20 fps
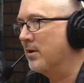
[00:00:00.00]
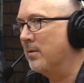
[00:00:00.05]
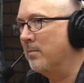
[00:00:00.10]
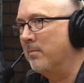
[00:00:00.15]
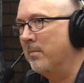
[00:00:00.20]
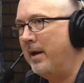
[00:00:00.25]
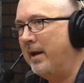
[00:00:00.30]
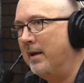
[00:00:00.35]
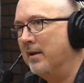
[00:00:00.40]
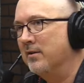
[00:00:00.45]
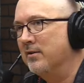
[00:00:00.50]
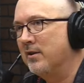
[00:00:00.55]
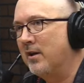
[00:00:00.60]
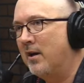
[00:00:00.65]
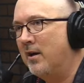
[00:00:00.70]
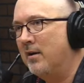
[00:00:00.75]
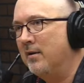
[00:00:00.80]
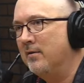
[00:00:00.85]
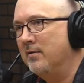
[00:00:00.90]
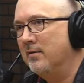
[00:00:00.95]
some hands
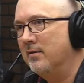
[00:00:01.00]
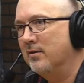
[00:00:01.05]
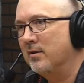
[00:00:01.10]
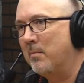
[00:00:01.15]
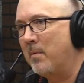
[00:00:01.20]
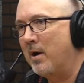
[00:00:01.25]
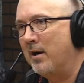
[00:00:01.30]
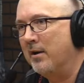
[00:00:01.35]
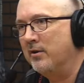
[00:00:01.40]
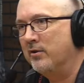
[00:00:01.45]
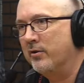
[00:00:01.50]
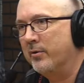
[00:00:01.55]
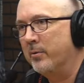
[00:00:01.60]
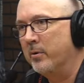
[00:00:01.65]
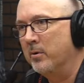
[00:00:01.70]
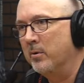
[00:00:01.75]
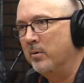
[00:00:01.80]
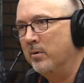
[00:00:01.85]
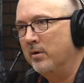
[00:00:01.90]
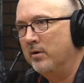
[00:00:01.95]
on, some eyes
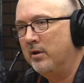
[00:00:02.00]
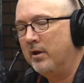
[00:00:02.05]
through